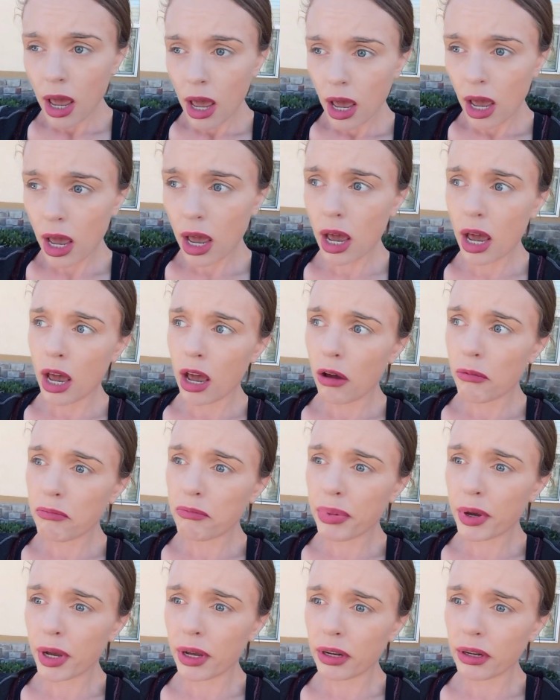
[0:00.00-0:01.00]

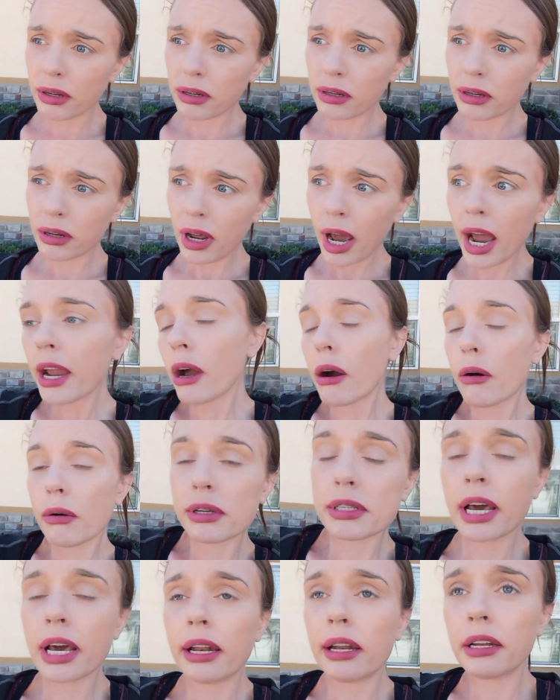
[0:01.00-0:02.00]
But I always
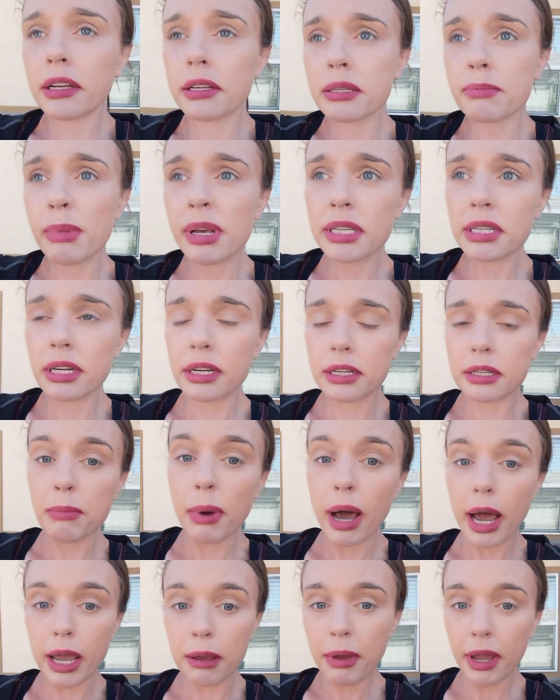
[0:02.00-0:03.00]
kind of dismissed it as
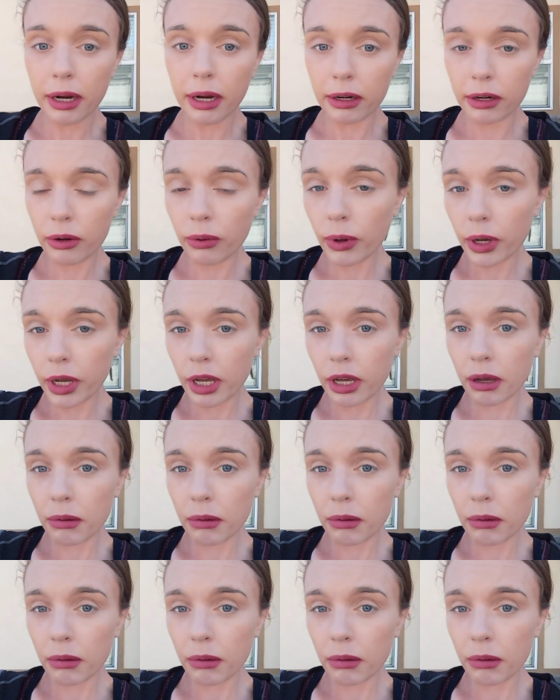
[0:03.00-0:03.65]
my paranoia.